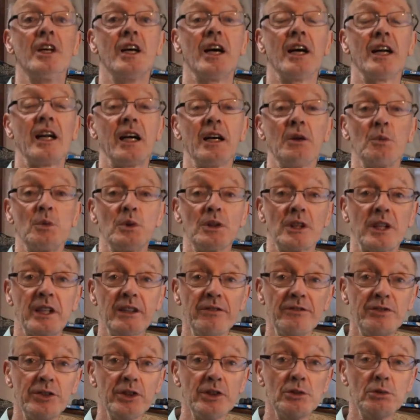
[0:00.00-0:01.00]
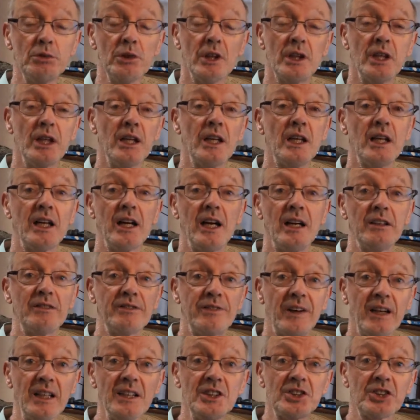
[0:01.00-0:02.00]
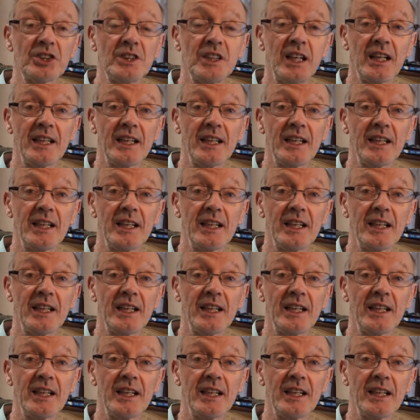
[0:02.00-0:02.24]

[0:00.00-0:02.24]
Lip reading: and I will give you advice and